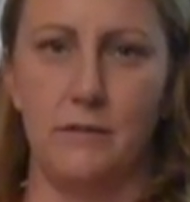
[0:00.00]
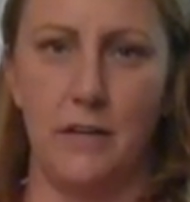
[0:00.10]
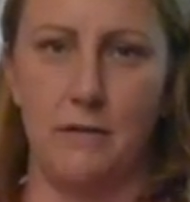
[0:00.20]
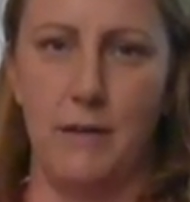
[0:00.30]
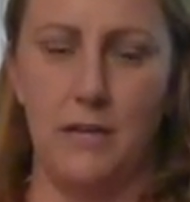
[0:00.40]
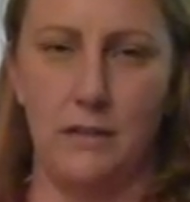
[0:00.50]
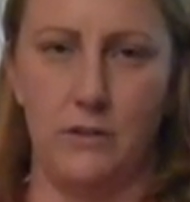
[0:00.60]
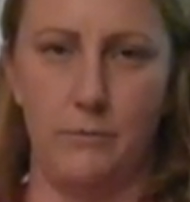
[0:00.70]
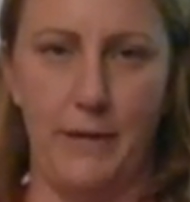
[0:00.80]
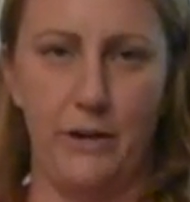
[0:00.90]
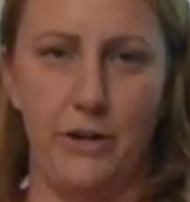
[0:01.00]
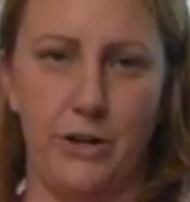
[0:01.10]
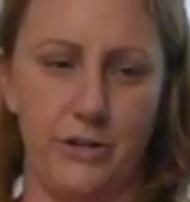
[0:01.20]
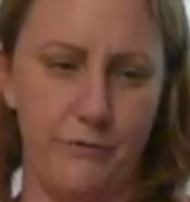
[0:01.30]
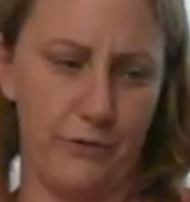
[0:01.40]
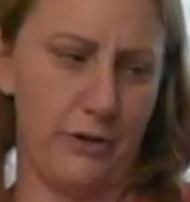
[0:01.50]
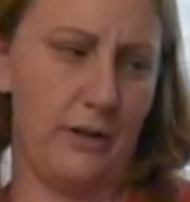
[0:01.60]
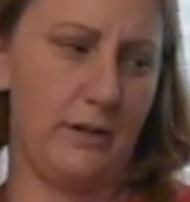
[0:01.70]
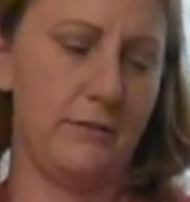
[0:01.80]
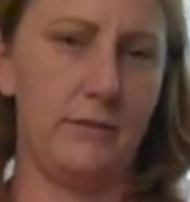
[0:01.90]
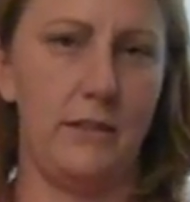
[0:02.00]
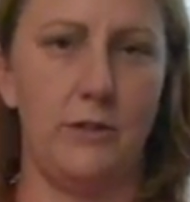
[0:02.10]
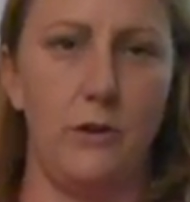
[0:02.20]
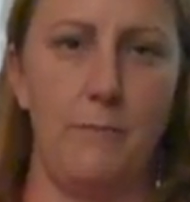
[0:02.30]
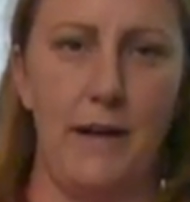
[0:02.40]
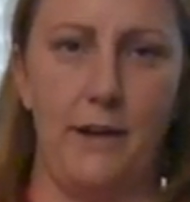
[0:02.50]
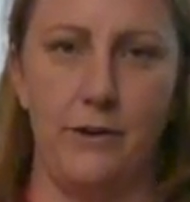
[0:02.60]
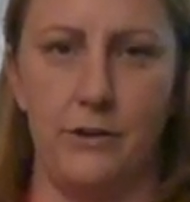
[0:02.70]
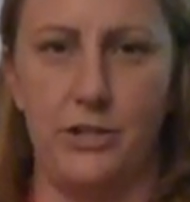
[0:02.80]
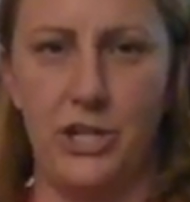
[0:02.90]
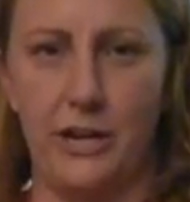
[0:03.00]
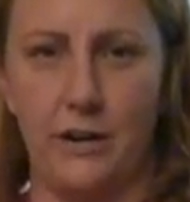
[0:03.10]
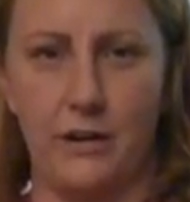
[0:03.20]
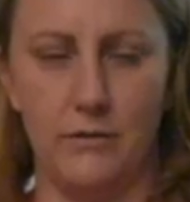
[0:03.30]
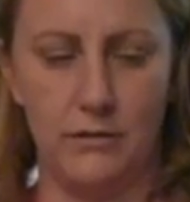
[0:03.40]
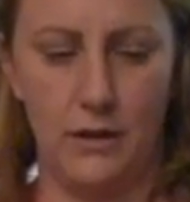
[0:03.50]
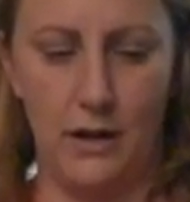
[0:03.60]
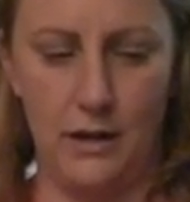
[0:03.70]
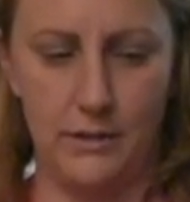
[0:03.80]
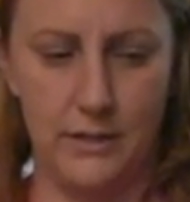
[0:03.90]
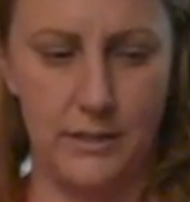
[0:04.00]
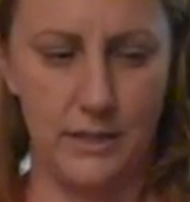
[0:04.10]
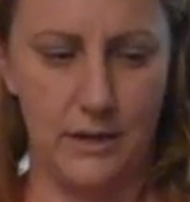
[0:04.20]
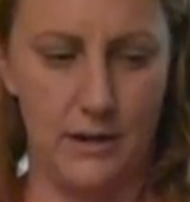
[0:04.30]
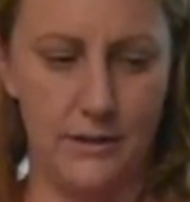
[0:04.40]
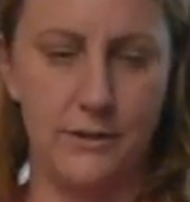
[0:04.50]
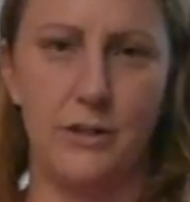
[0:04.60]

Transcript: kind of make a little barrier for a bed or a chair to sit on,